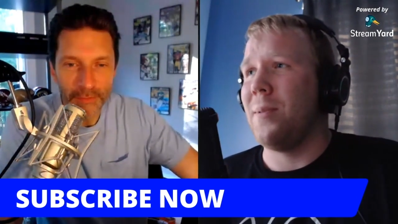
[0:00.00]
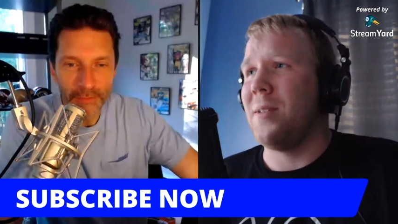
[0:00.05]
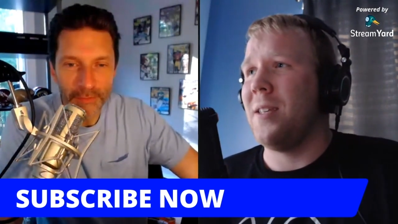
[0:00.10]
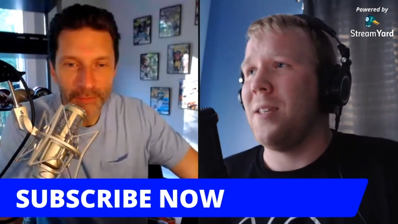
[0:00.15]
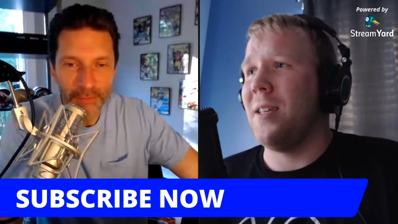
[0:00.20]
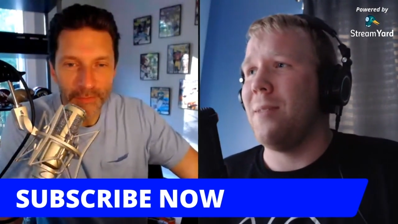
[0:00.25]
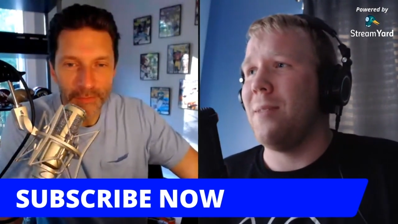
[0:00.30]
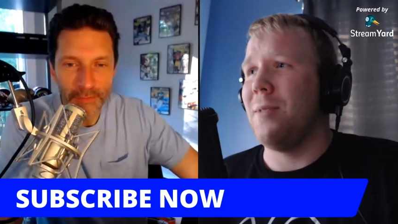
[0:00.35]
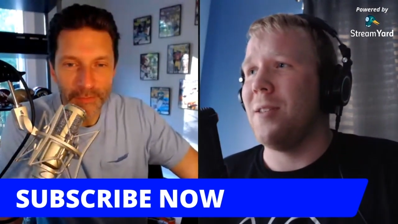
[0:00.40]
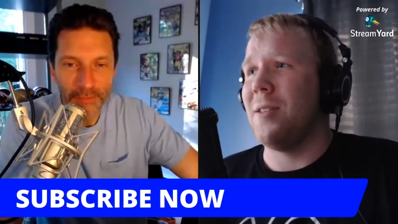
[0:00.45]
Speaker 1: of
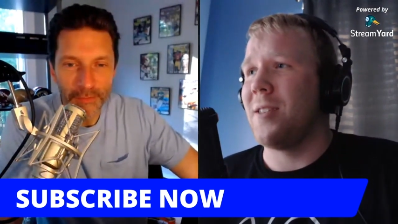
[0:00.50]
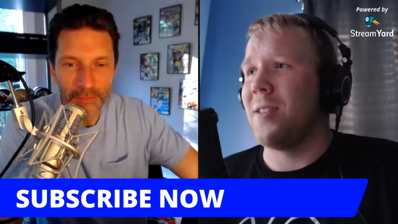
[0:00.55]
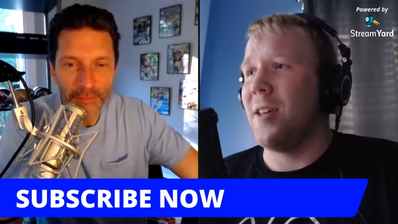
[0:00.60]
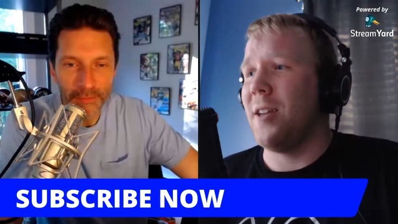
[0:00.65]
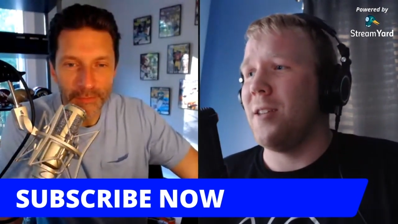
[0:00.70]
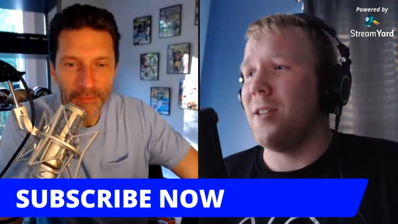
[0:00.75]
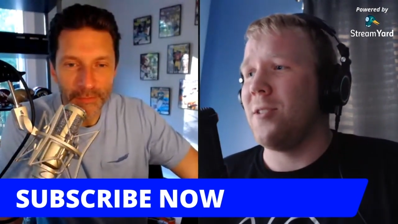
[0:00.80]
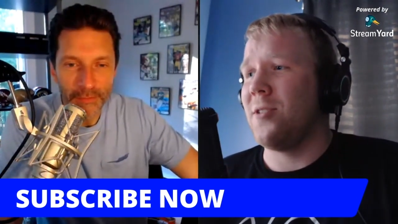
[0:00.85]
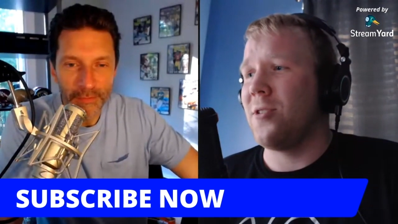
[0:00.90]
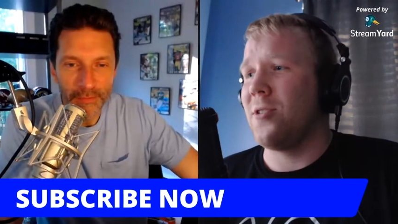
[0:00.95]
team that's
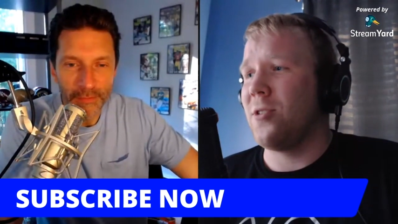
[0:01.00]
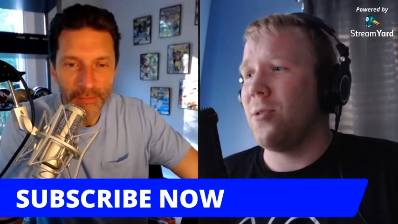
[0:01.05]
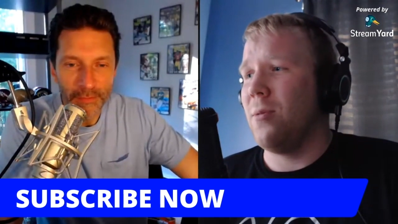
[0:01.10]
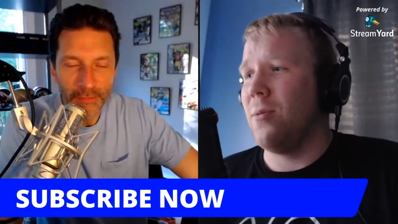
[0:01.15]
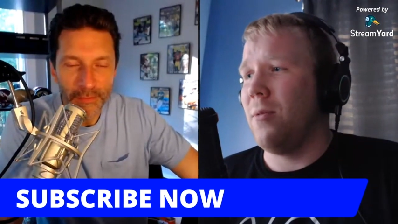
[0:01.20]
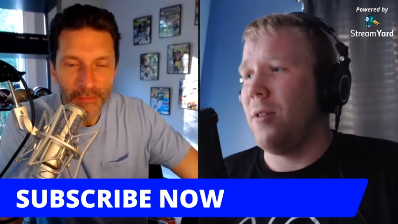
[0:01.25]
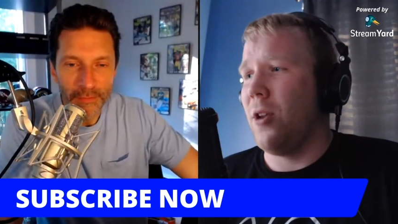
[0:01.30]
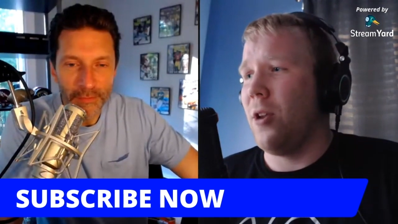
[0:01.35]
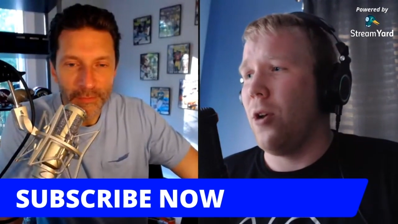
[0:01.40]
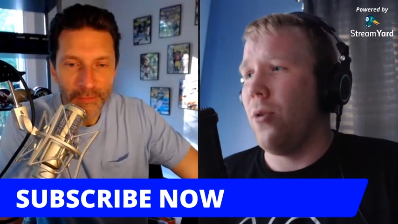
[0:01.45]
going
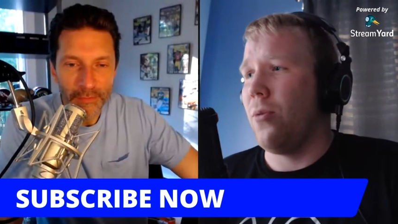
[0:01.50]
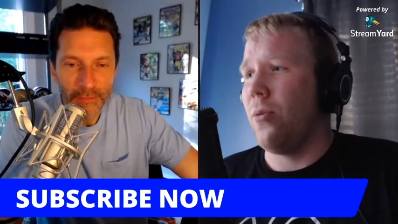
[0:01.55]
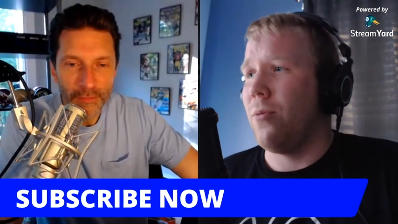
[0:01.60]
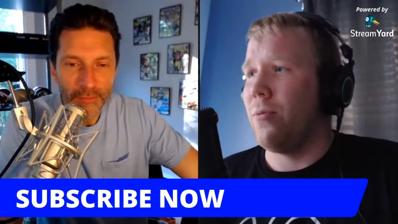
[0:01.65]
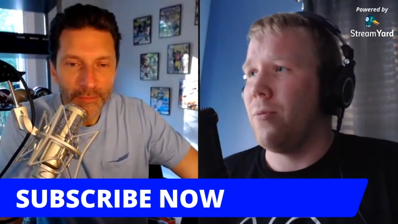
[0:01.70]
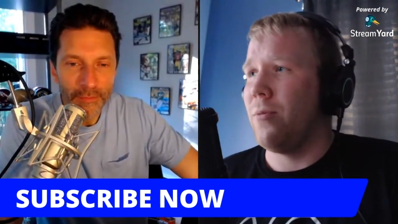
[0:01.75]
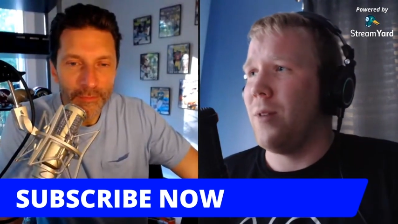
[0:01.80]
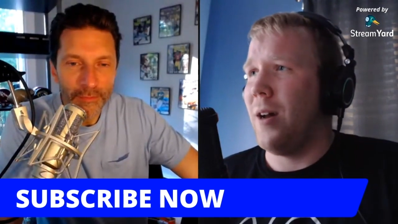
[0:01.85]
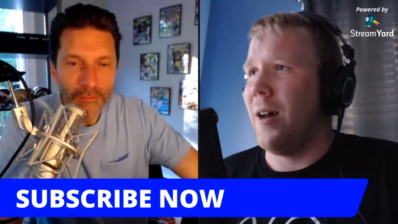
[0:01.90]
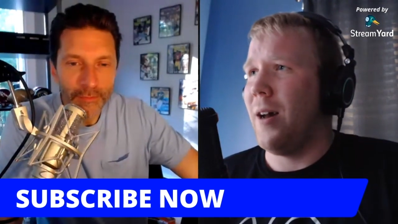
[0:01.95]
to,
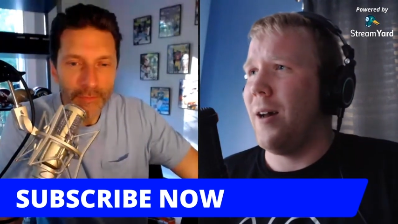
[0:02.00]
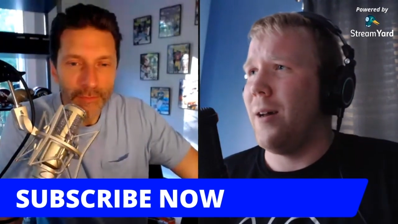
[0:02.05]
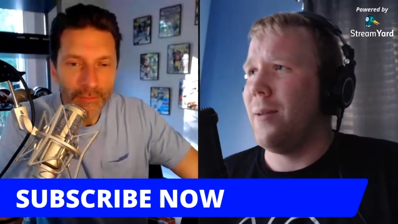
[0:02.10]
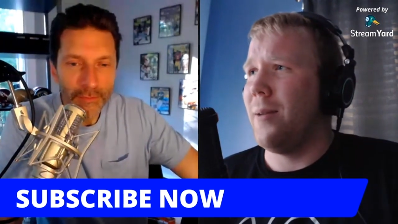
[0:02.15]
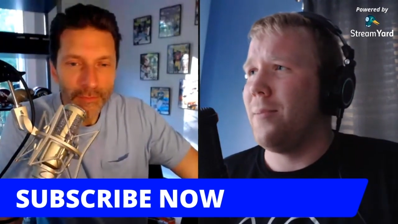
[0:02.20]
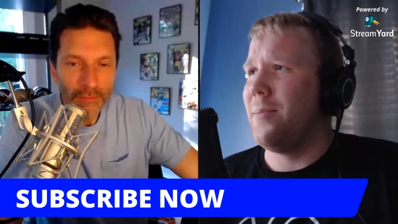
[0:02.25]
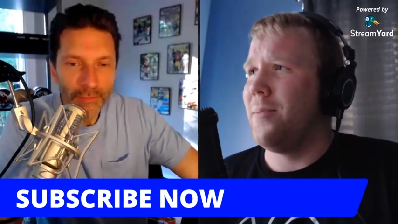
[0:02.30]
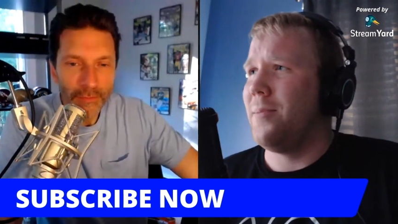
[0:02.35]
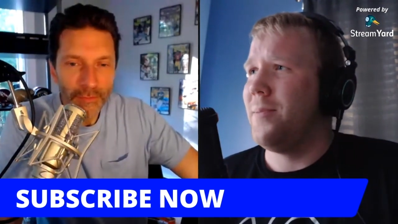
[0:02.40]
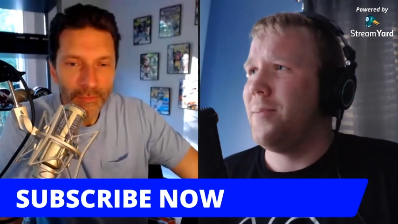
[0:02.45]

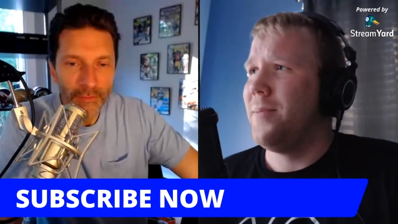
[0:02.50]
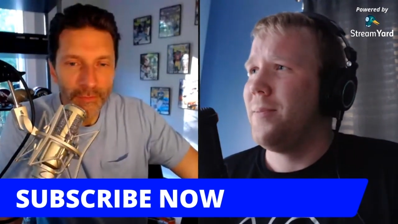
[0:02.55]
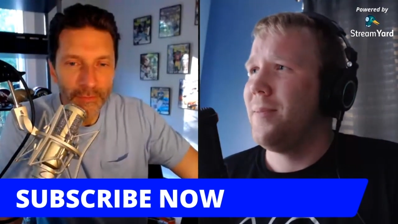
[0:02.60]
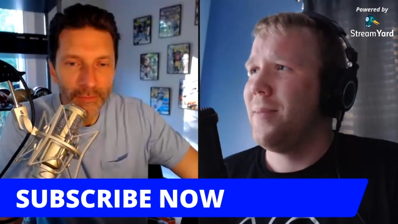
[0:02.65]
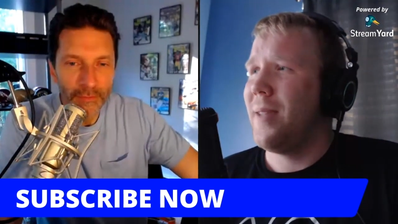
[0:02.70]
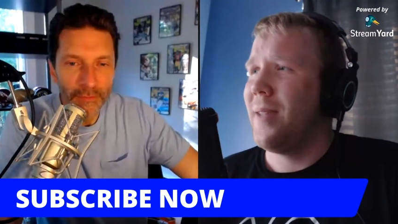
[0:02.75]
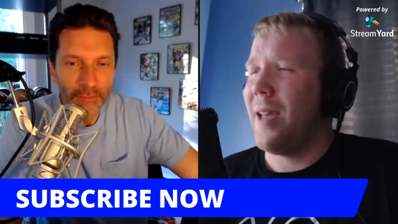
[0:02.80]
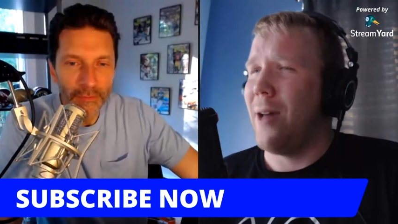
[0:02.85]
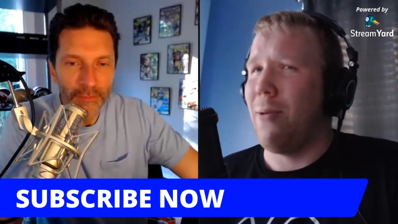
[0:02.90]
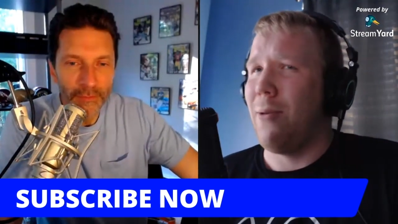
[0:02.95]
how
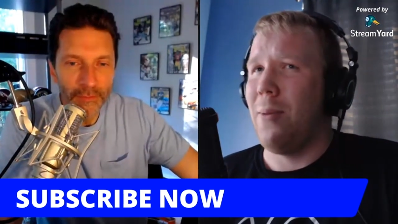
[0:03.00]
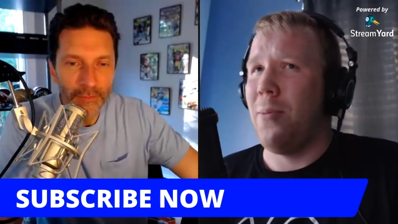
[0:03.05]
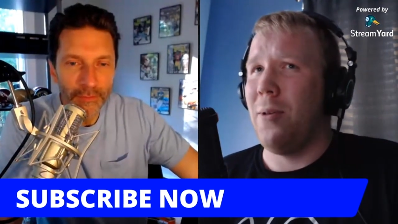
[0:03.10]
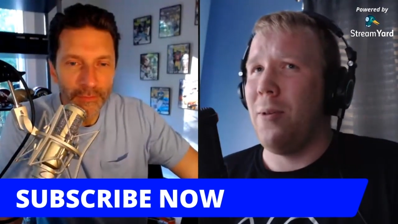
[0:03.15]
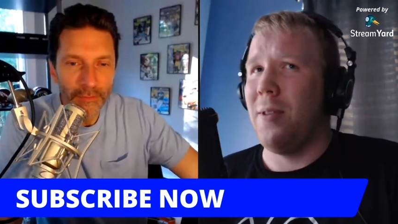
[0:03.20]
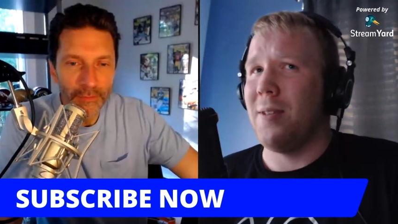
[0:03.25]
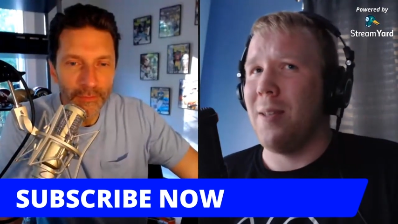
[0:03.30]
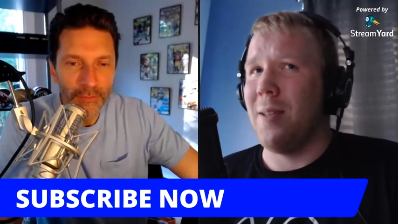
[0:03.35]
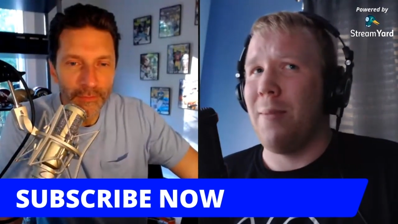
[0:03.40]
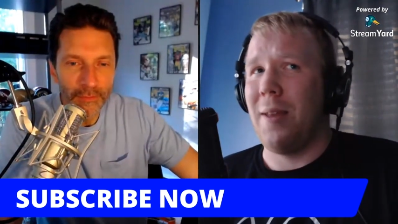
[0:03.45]
do I put this?